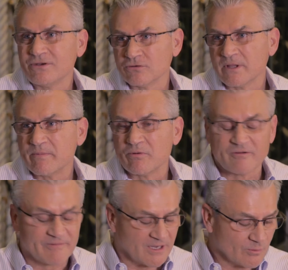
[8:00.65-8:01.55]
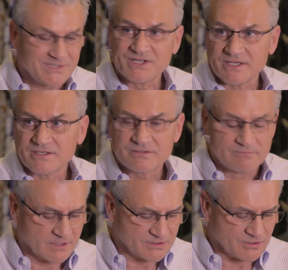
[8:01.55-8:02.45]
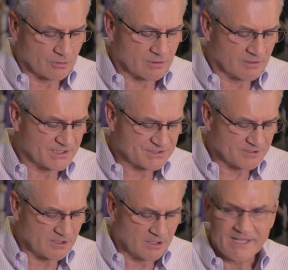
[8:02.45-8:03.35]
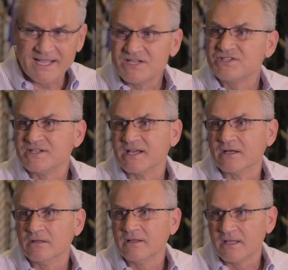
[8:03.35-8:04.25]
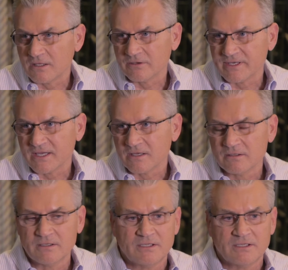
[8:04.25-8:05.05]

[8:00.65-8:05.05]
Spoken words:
your lipid profile, which is a total cholesterol, HDL, LDL,